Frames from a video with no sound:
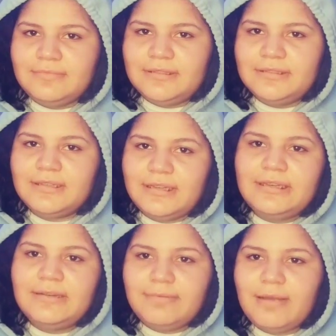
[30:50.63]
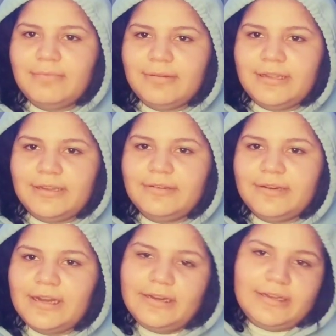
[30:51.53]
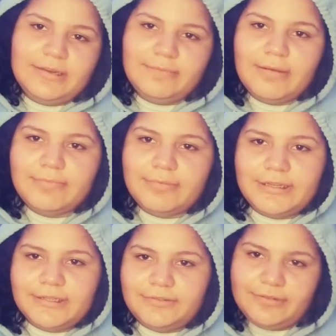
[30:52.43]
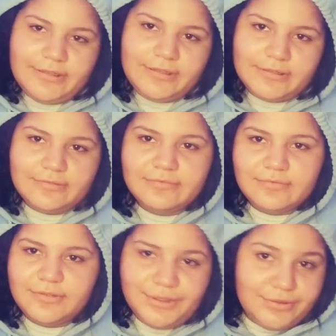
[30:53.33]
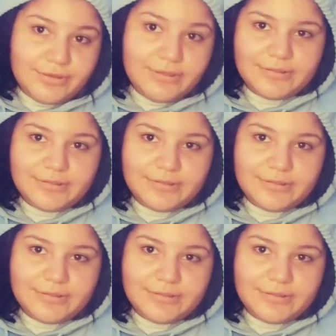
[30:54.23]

Just clean it properly and learn how to clean it properly, and you're good you good.